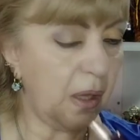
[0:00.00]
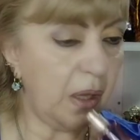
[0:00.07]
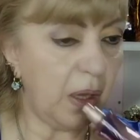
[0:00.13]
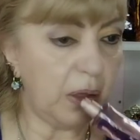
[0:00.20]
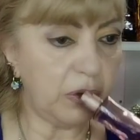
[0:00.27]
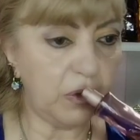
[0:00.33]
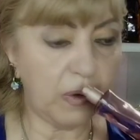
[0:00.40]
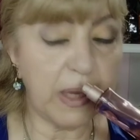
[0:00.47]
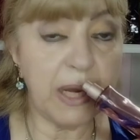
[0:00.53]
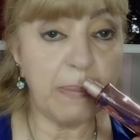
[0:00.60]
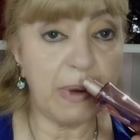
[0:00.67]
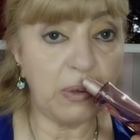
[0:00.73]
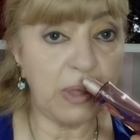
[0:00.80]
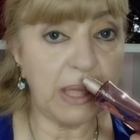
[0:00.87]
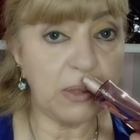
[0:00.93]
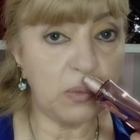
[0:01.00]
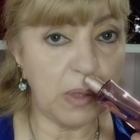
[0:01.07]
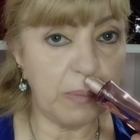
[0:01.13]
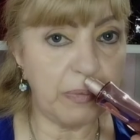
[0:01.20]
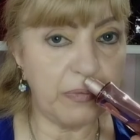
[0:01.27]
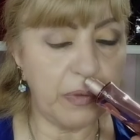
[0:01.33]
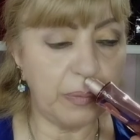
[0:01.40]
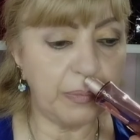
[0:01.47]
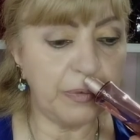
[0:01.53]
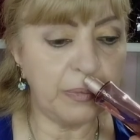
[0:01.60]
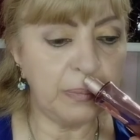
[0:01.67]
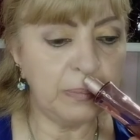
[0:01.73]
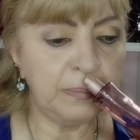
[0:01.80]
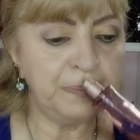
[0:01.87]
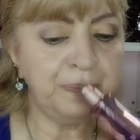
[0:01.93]
Uh, talking about Natura perfumes.
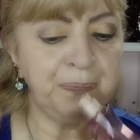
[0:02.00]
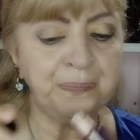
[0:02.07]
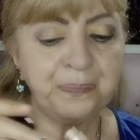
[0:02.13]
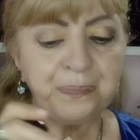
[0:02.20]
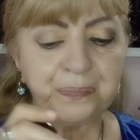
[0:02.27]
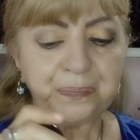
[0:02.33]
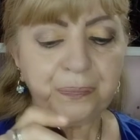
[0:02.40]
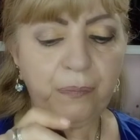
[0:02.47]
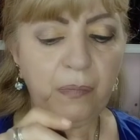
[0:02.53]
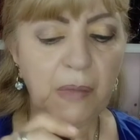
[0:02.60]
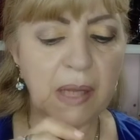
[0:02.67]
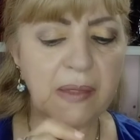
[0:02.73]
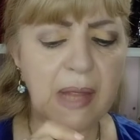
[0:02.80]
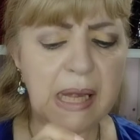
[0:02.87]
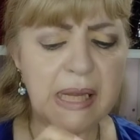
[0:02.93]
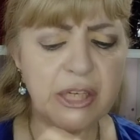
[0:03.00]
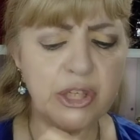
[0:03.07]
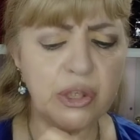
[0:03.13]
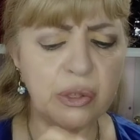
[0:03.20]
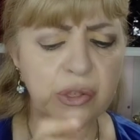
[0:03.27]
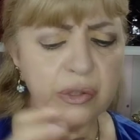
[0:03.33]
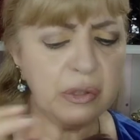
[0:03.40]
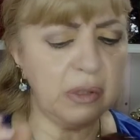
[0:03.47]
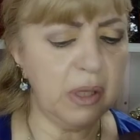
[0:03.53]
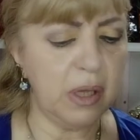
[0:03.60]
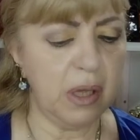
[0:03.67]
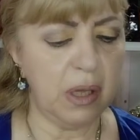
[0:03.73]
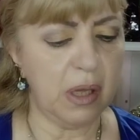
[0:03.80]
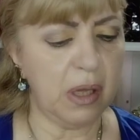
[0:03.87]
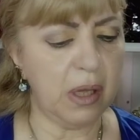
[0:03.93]
Delicious,
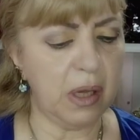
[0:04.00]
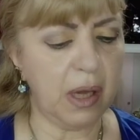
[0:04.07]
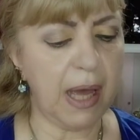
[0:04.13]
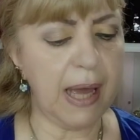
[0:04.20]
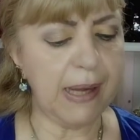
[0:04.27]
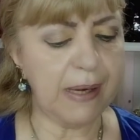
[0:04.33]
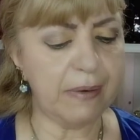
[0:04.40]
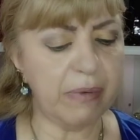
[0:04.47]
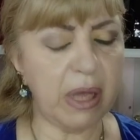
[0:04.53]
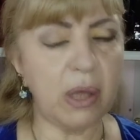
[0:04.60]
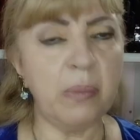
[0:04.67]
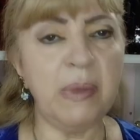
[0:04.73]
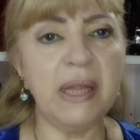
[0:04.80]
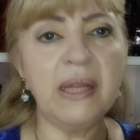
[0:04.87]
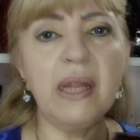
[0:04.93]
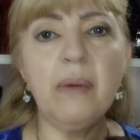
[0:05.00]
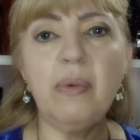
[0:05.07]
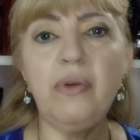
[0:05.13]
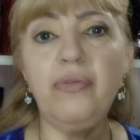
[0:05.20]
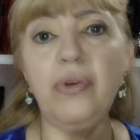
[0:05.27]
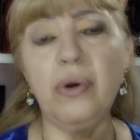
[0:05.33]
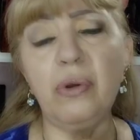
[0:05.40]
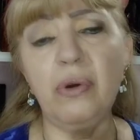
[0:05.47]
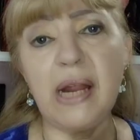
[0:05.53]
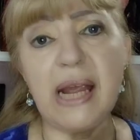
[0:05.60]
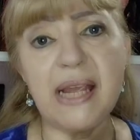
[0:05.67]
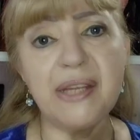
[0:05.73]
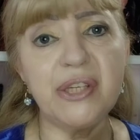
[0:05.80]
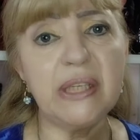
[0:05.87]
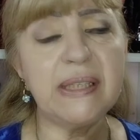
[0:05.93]
uh, highly recommendable for all
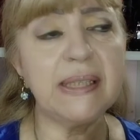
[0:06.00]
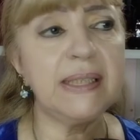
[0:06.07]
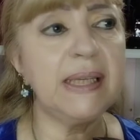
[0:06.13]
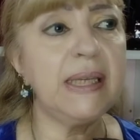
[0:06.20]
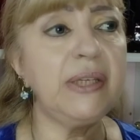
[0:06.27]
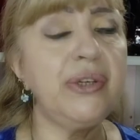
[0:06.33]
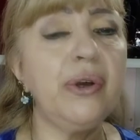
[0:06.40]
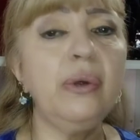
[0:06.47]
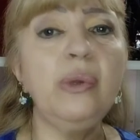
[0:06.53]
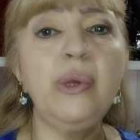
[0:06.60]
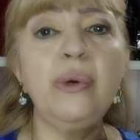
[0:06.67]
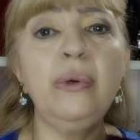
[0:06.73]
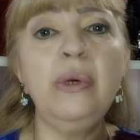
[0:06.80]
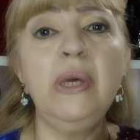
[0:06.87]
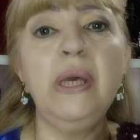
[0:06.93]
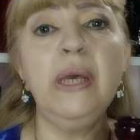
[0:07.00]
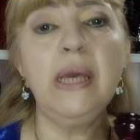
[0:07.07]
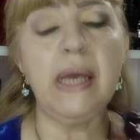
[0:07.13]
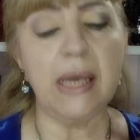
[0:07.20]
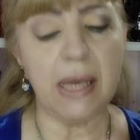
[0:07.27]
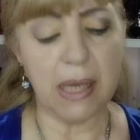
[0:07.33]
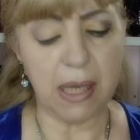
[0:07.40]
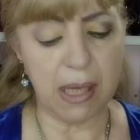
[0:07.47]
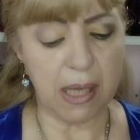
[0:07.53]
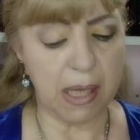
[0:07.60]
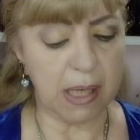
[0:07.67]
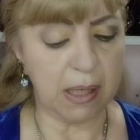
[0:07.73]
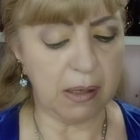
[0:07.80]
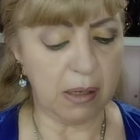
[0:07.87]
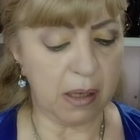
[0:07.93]
ages, as I told you.
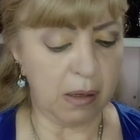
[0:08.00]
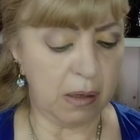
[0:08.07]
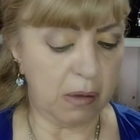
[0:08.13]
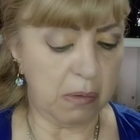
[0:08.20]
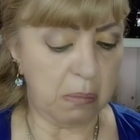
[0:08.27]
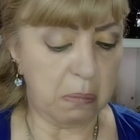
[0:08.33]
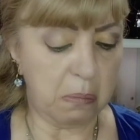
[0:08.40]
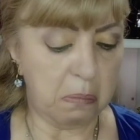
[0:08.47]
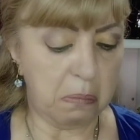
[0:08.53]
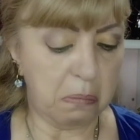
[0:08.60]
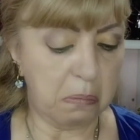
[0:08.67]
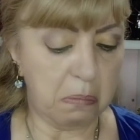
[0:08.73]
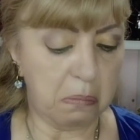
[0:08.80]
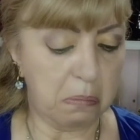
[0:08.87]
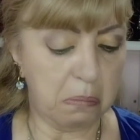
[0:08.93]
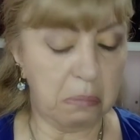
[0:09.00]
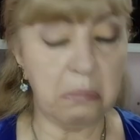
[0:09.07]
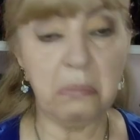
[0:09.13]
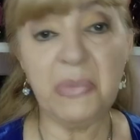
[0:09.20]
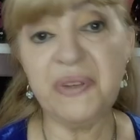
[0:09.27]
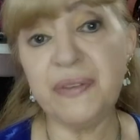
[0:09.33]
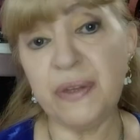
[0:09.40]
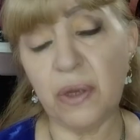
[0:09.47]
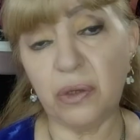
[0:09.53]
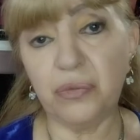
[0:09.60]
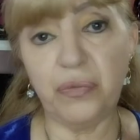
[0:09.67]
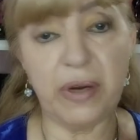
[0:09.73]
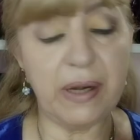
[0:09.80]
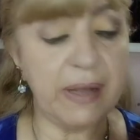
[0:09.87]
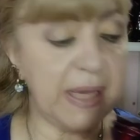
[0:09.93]
And um, it's
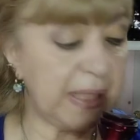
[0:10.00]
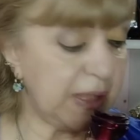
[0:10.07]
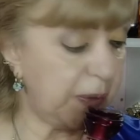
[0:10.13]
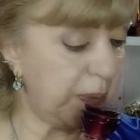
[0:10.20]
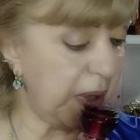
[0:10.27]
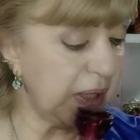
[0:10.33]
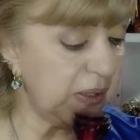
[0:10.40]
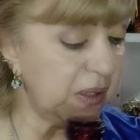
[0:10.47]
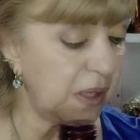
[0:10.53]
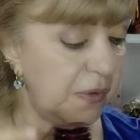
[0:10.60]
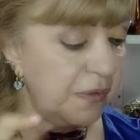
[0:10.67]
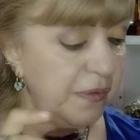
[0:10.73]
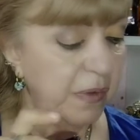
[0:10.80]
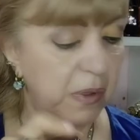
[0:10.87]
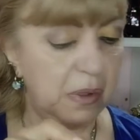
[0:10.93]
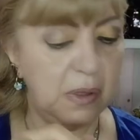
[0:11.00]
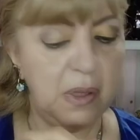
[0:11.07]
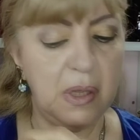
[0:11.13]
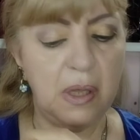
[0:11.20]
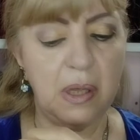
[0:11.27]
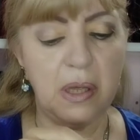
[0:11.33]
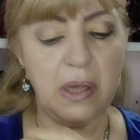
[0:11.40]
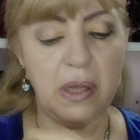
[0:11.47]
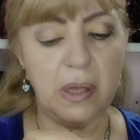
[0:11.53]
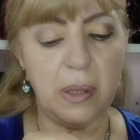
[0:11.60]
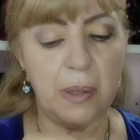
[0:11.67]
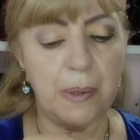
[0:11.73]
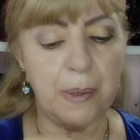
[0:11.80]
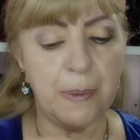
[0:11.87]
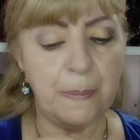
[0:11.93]
not very expensive.
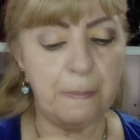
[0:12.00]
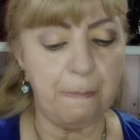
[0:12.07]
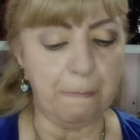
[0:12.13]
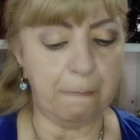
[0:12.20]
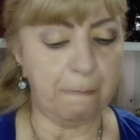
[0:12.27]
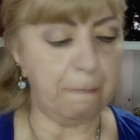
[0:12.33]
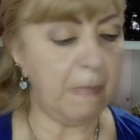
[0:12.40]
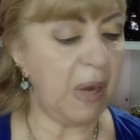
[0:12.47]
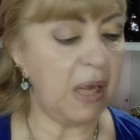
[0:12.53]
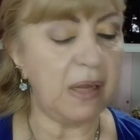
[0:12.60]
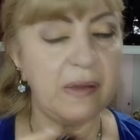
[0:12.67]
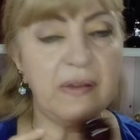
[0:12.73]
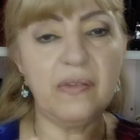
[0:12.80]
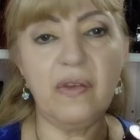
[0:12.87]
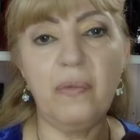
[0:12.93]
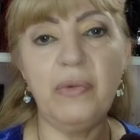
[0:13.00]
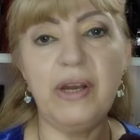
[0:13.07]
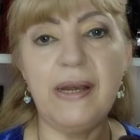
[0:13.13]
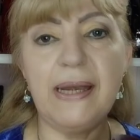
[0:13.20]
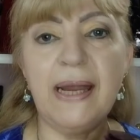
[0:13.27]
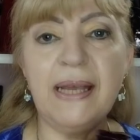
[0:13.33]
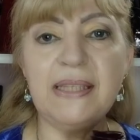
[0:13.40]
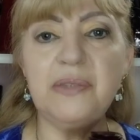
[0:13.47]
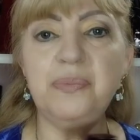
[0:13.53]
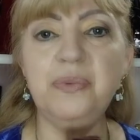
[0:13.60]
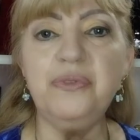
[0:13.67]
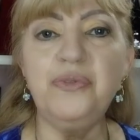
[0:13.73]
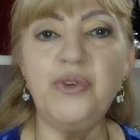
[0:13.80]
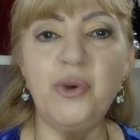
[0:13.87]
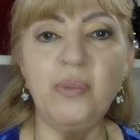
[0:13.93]
Um, and it's a very nice
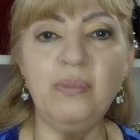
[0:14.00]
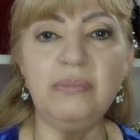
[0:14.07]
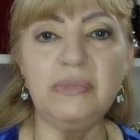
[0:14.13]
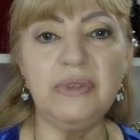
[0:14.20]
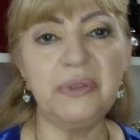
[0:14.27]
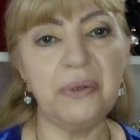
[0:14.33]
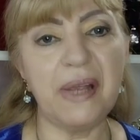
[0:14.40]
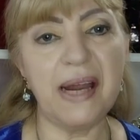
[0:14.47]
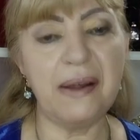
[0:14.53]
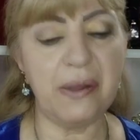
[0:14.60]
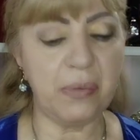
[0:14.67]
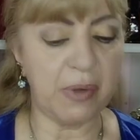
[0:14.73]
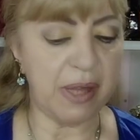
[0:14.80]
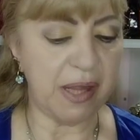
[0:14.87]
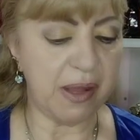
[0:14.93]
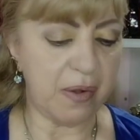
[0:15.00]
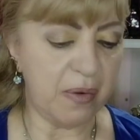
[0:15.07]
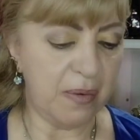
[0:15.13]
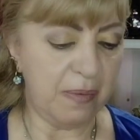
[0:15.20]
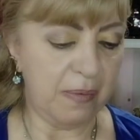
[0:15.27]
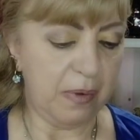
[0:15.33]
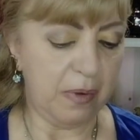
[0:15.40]
perfume to carry with you.